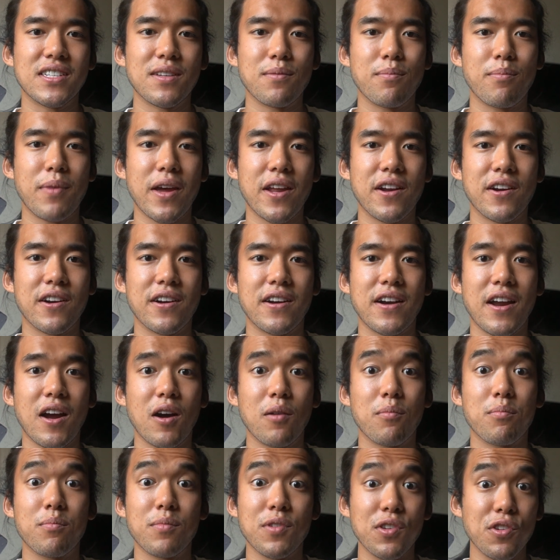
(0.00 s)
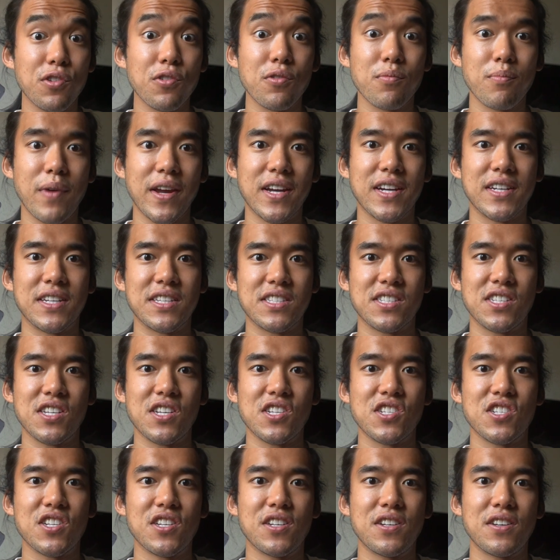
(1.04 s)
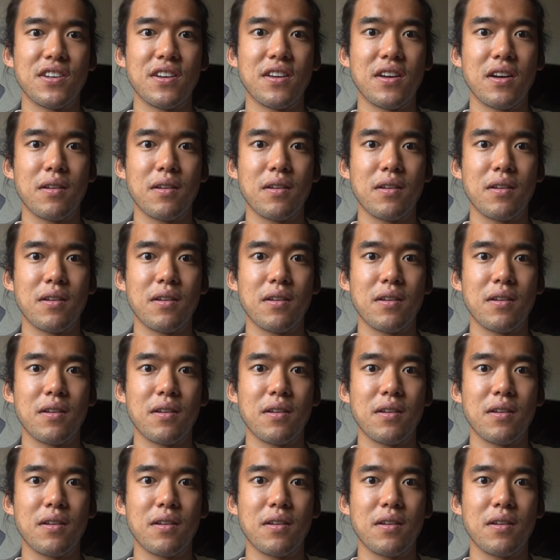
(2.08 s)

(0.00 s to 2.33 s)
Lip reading: to better help you make a decision